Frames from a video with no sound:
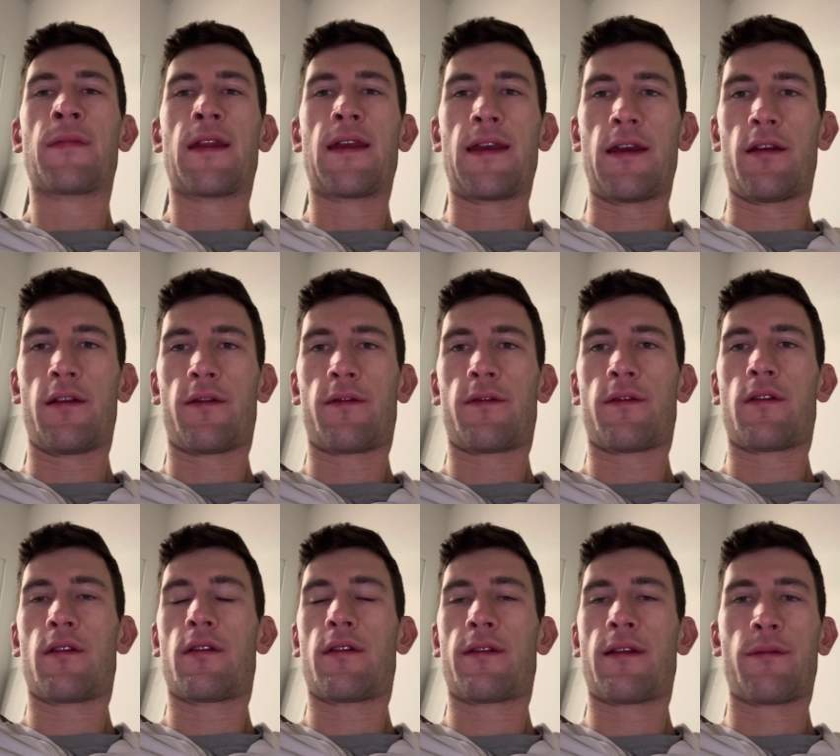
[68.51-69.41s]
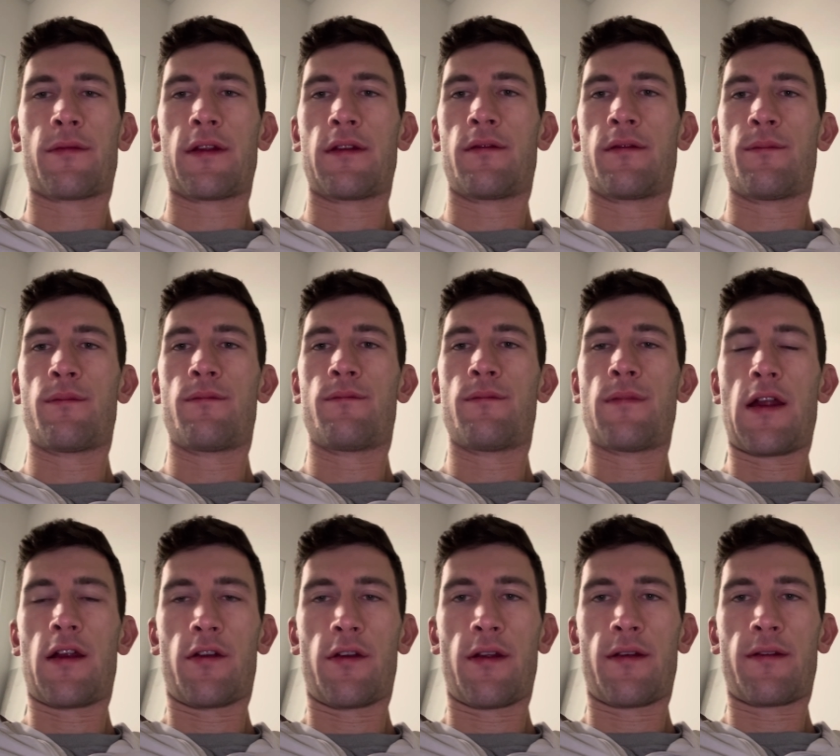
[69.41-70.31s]
if something
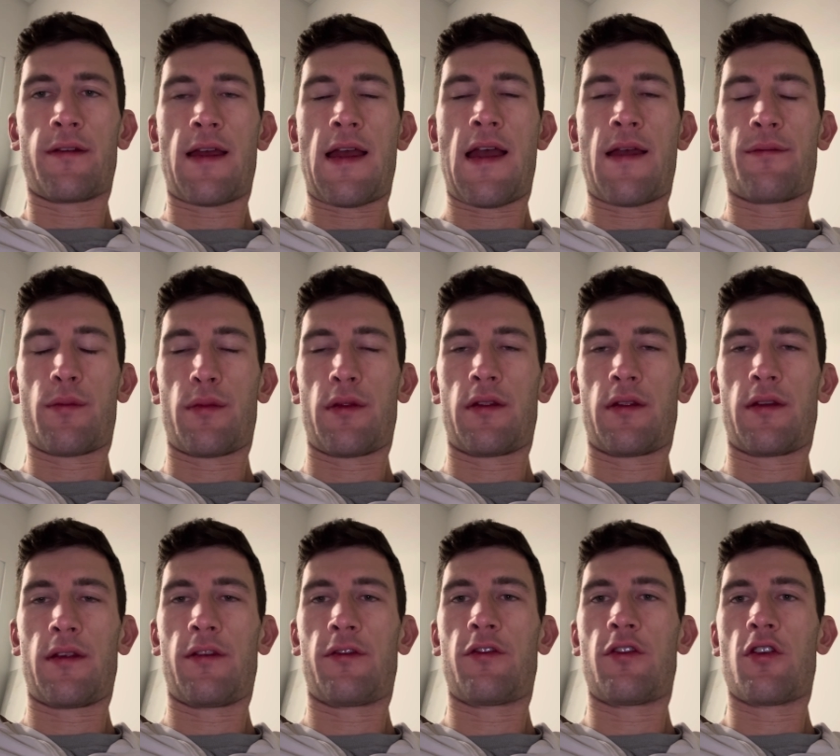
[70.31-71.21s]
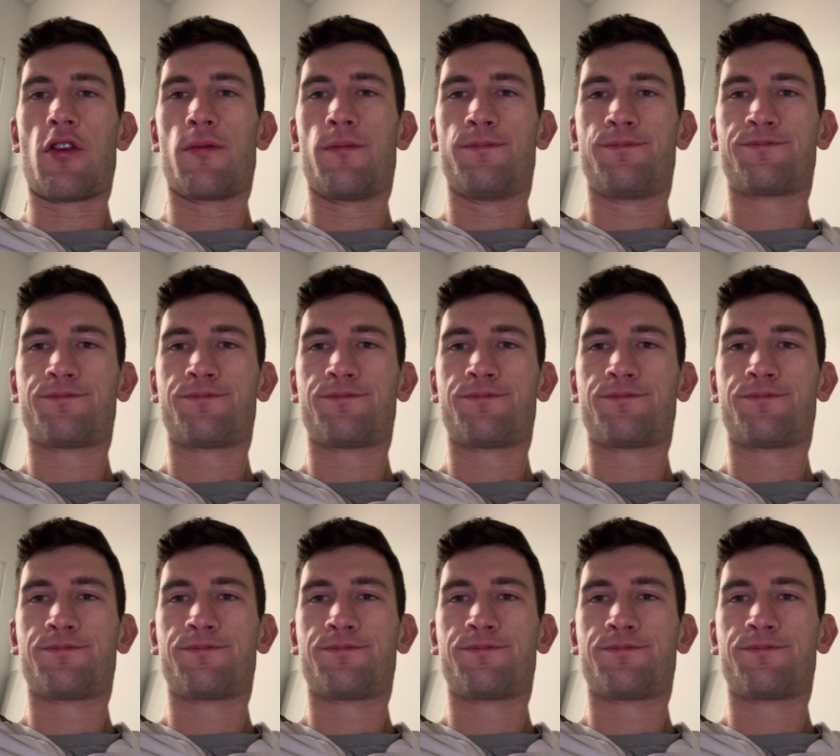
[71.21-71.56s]
better doesn't happen this year.